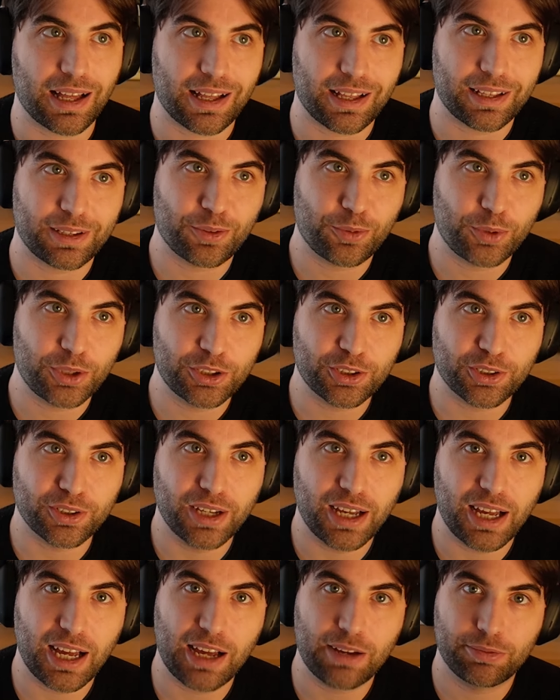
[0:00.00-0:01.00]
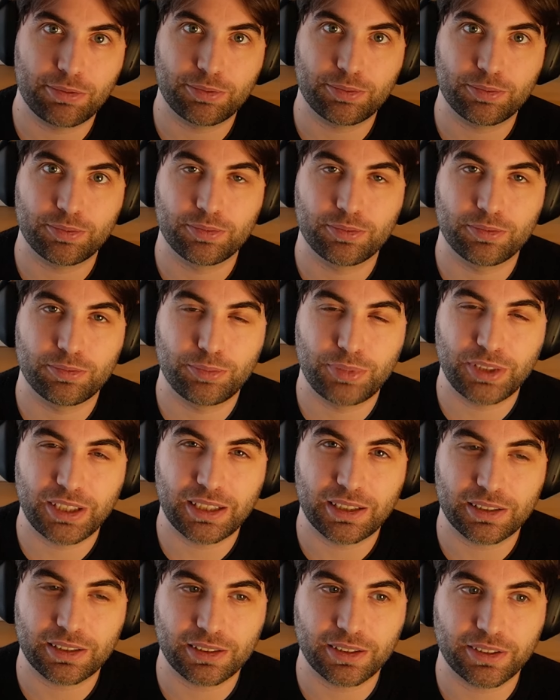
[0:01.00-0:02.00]
we don't have
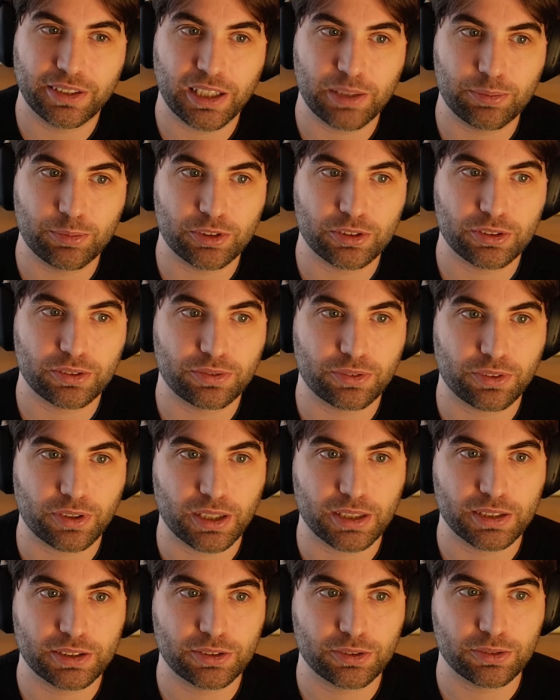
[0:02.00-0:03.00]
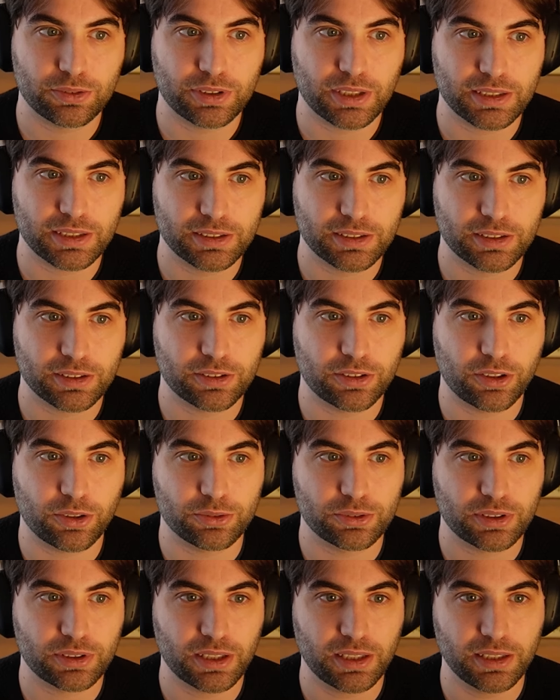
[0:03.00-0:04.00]
bigger demos for us to test those
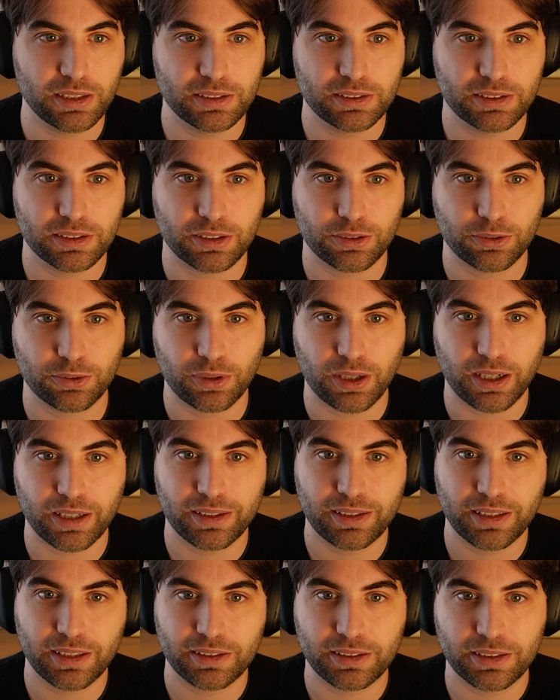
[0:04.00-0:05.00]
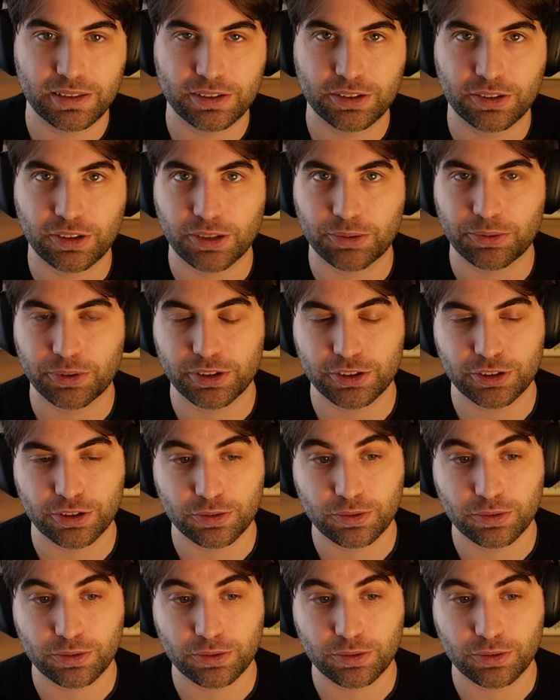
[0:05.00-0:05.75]
things. So I think this collaboration